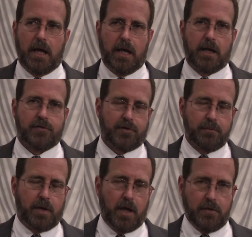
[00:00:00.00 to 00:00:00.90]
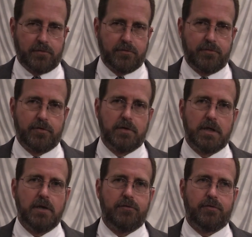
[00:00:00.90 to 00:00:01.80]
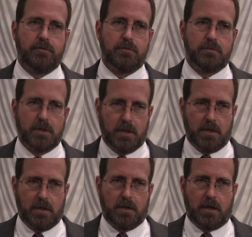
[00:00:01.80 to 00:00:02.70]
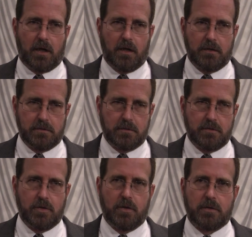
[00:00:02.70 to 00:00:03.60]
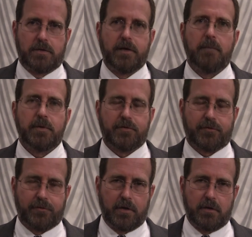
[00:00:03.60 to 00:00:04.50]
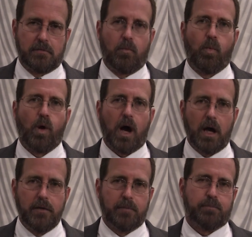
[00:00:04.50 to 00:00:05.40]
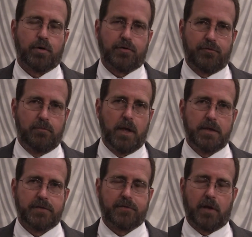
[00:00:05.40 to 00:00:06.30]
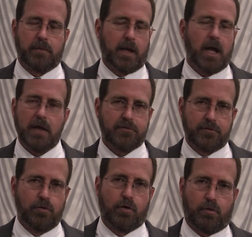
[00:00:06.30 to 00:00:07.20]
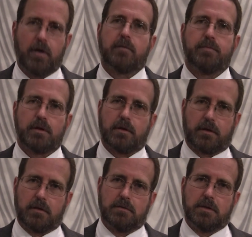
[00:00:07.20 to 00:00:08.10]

And in some cases, you need to uh, demonstrate why the person who made the statement has no credibility.